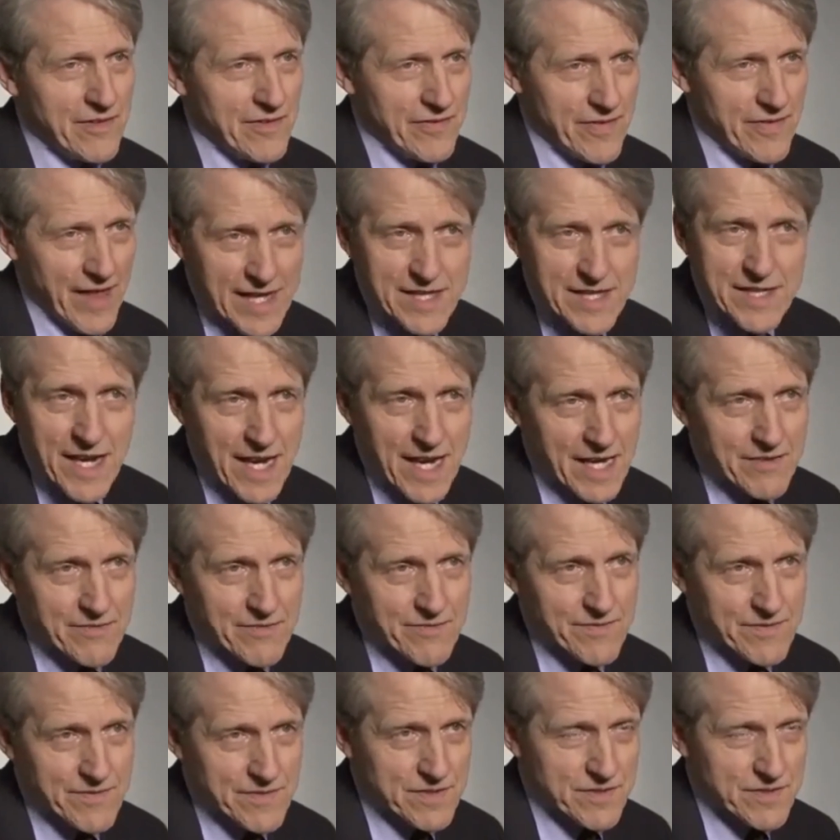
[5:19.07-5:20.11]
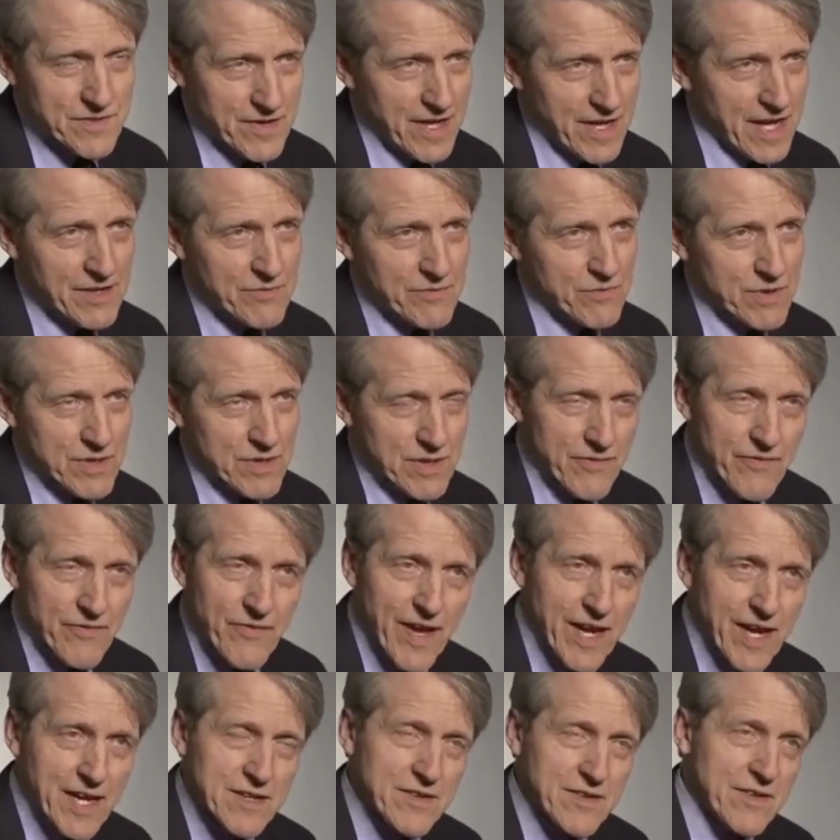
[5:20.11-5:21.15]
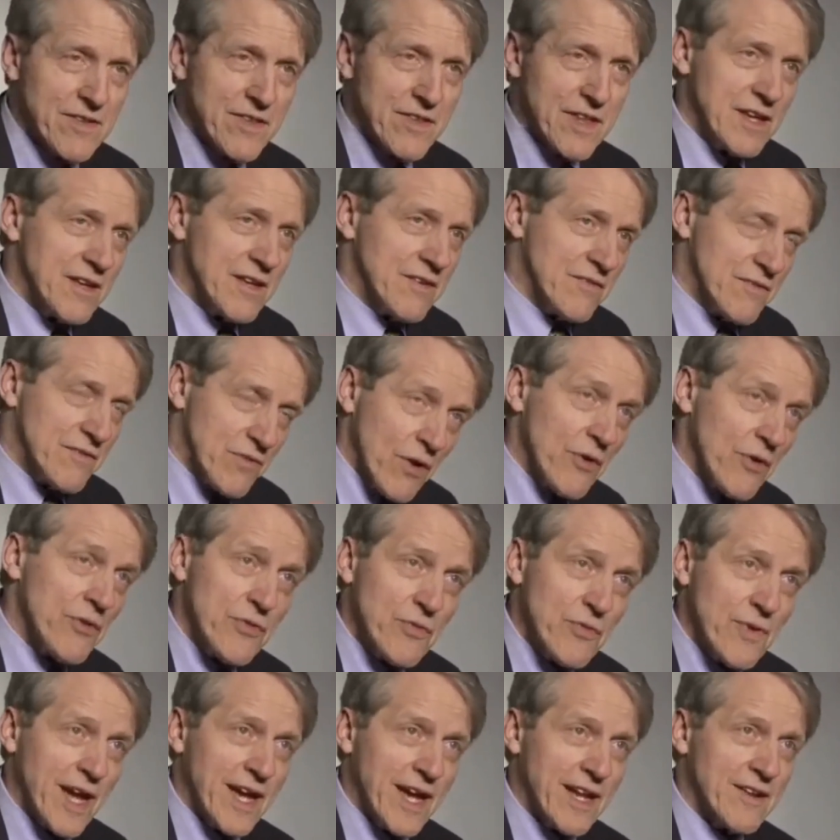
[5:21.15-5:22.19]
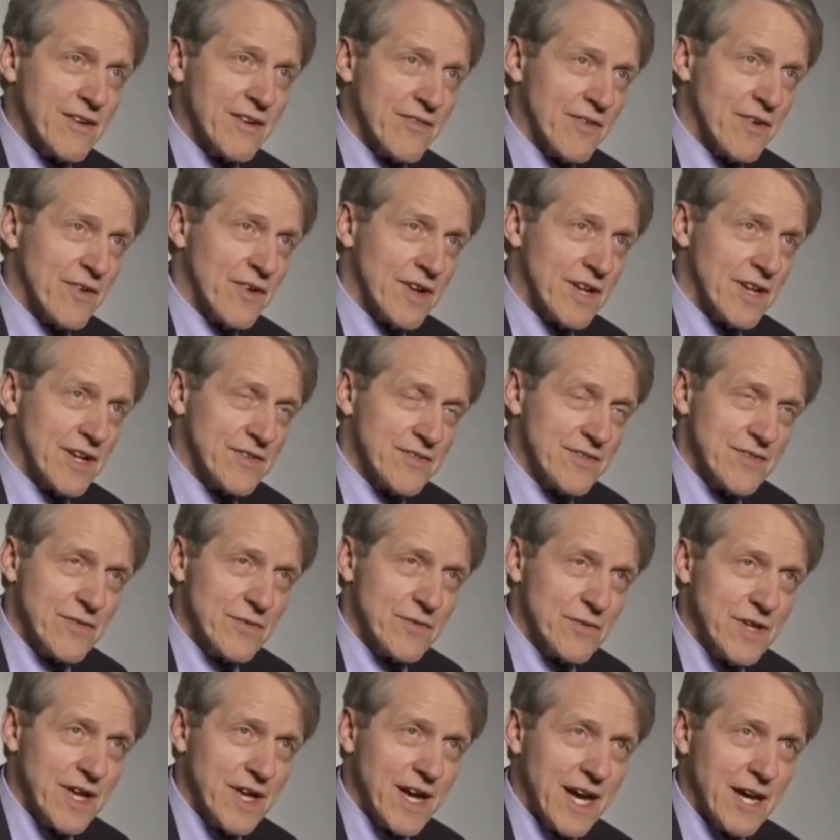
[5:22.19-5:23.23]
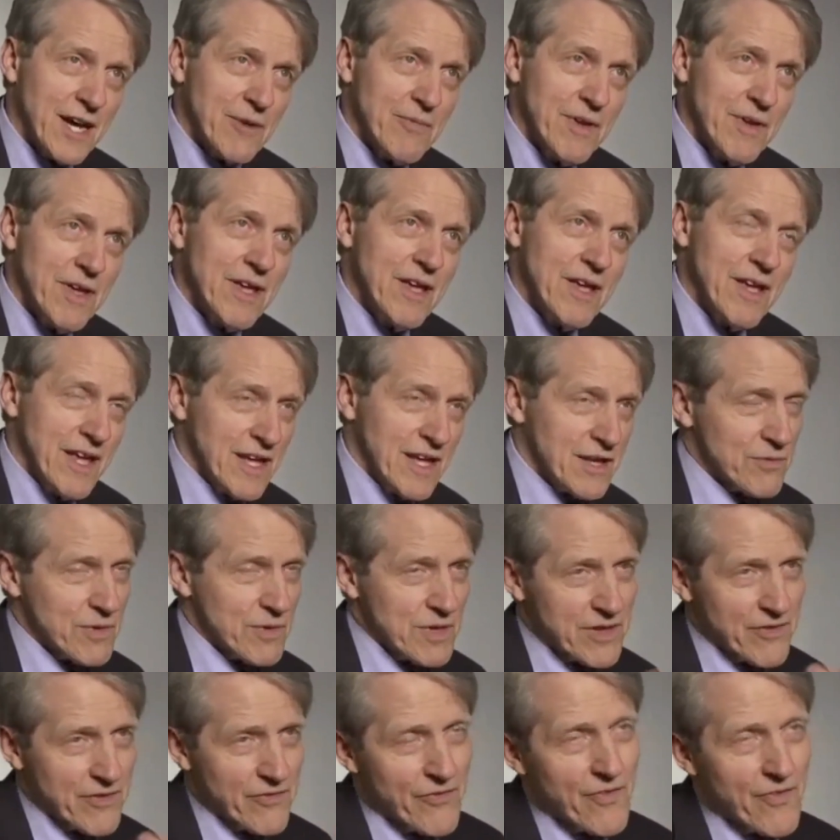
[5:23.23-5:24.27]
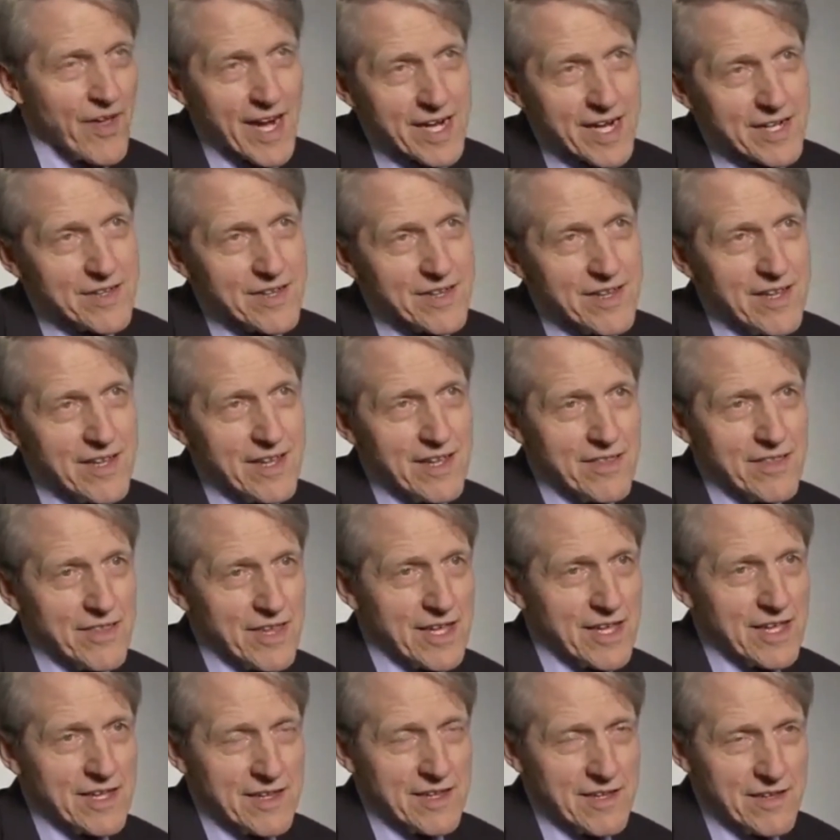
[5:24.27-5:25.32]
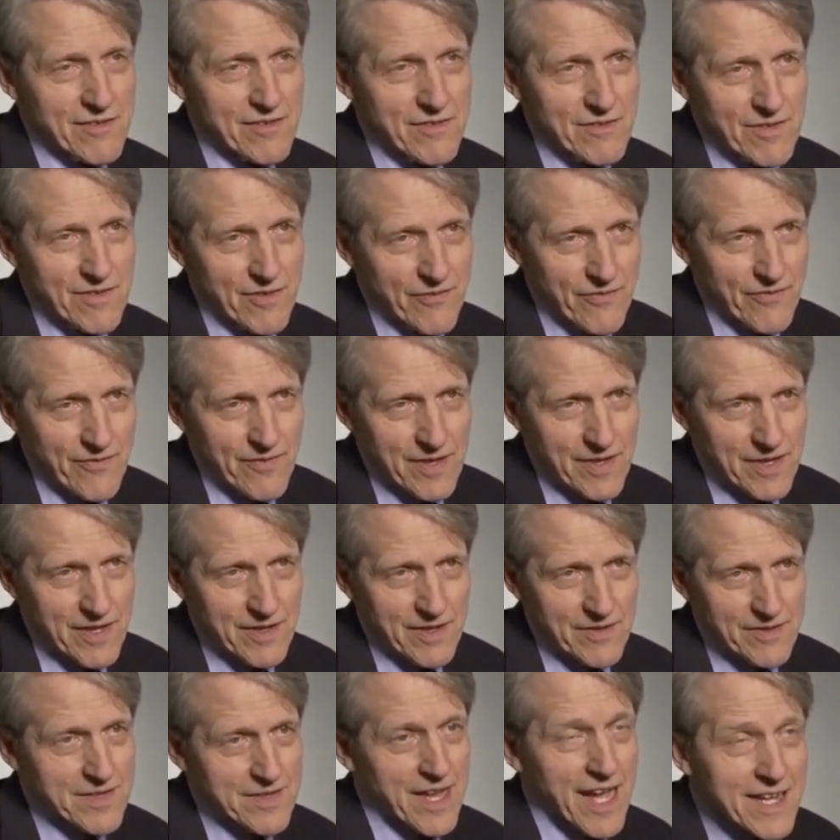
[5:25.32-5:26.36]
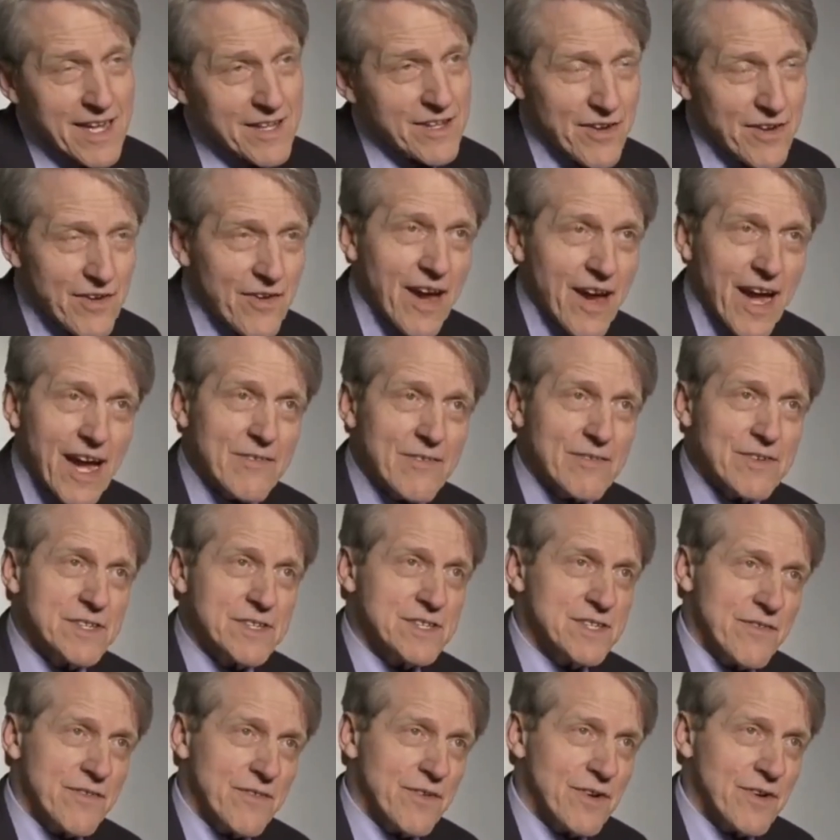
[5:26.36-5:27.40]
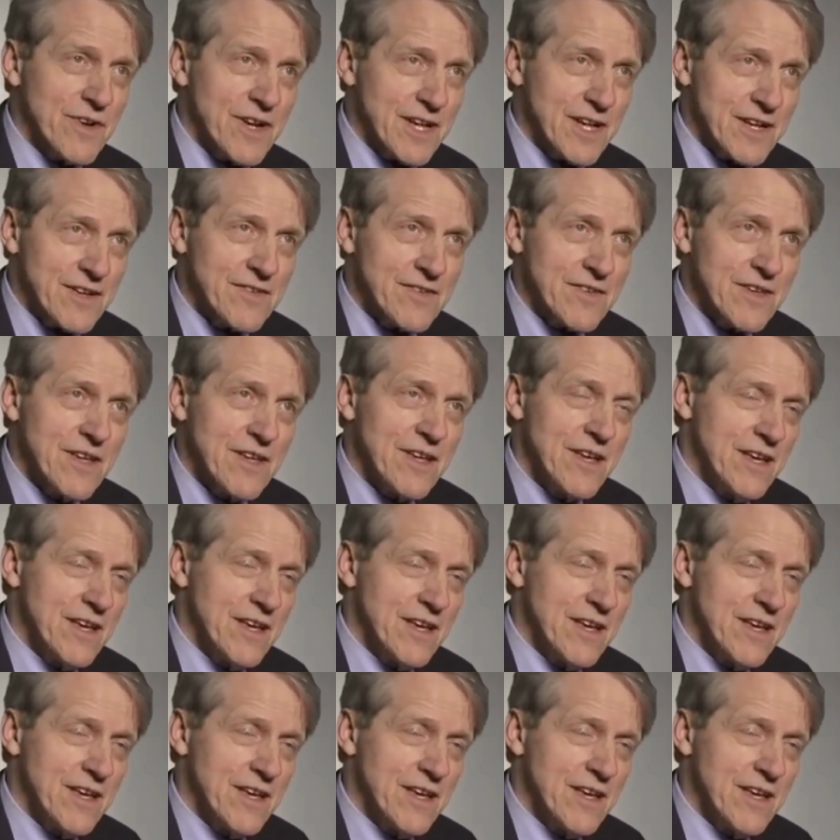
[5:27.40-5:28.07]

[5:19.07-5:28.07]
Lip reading: That kind of trend will affect the growth rate of earnings through time, and it will affect the 10-year average of earnings.